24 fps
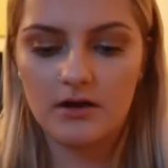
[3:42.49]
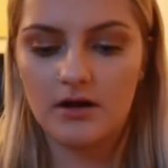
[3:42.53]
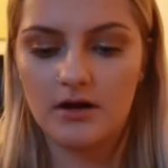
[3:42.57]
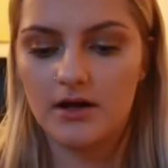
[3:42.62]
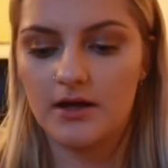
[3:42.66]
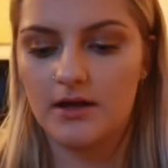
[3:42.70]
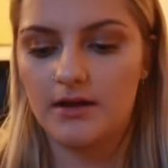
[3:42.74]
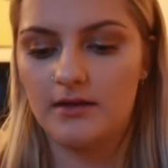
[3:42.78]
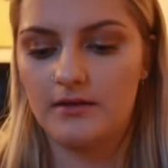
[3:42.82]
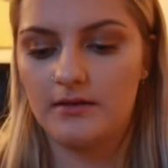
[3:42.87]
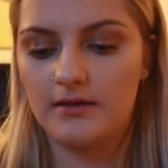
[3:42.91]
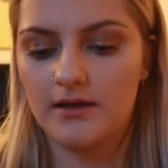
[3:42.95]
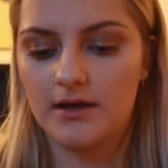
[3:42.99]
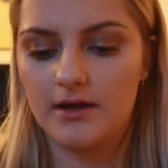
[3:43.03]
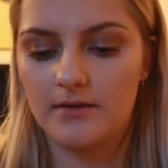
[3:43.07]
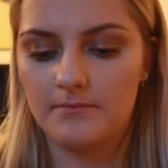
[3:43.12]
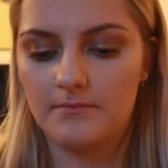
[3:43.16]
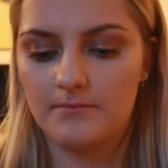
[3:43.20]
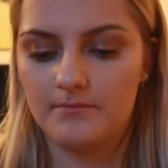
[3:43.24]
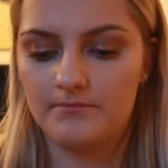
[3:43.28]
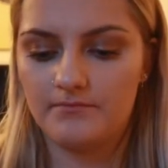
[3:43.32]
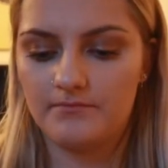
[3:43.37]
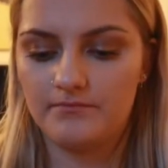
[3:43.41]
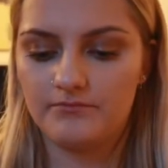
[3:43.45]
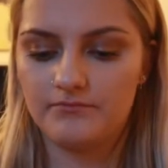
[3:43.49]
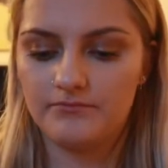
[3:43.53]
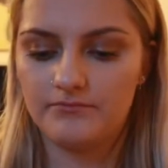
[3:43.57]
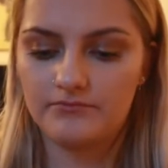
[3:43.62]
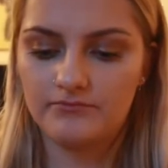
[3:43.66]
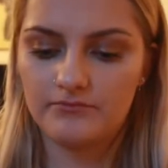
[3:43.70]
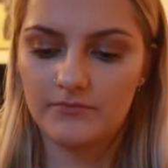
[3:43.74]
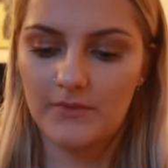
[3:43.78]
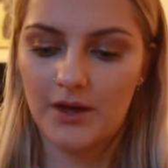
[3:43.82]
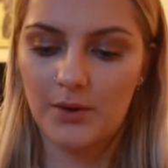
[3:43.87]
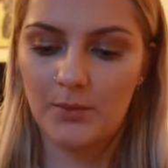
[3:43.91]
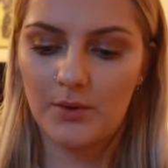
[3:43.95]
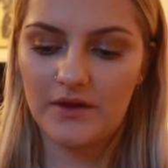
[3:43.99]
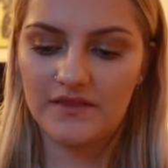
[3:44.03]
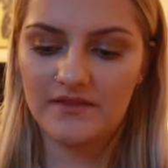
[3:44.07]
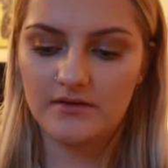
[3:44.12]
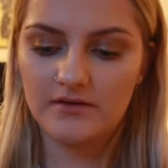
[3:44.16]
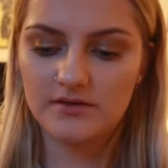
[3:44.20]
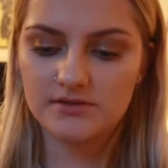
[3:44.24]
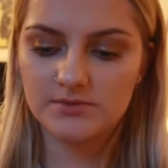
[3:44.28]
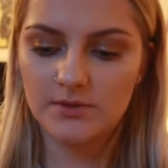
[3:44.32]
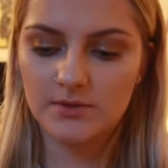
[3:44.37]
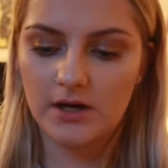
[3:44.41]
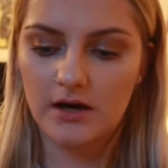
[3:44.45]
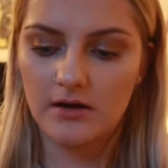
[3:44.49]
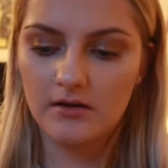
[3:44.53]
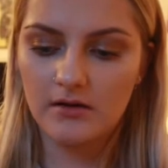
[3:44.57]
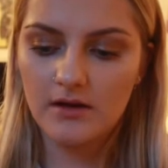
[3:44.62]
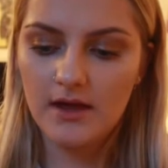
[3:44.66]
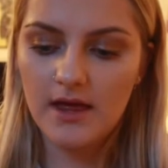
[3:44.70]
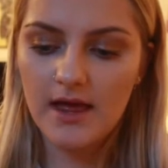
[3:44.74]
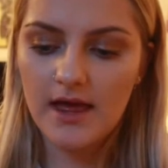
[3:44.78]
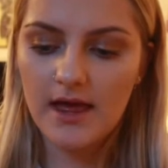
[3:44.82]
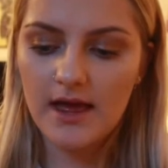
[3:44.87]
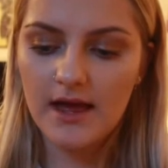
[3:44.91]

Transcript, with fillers: I um, I went there as well.